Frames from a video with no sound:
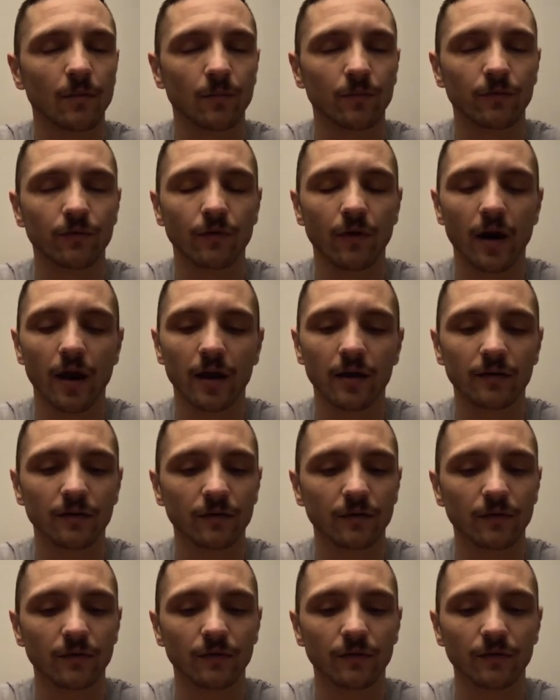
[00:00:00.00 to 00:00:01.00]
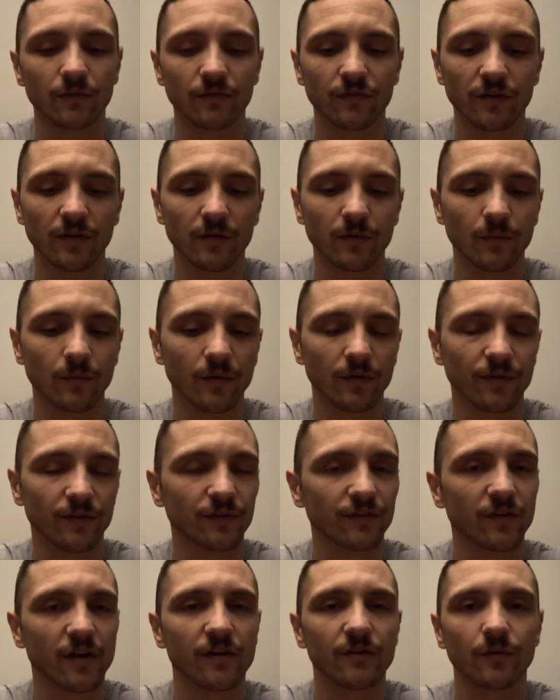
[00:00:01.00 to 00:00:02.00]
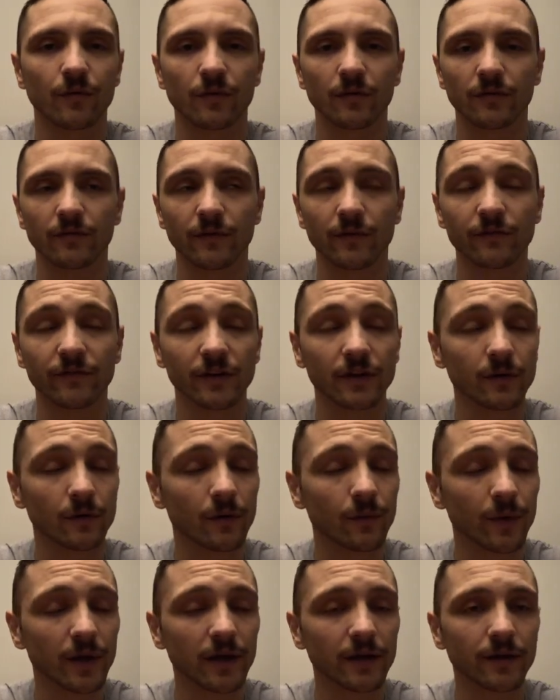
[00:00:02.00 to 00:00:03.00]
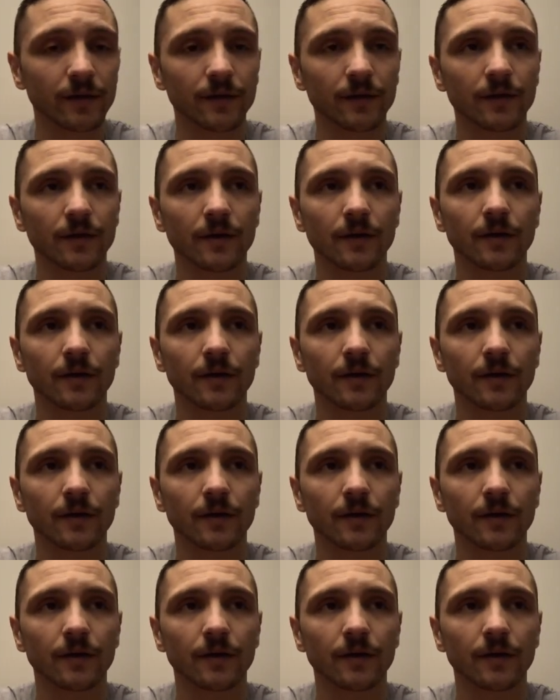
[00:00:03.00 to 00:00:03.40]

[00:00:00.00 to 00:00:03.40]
I'm trying to sit with a schedule of a video a week.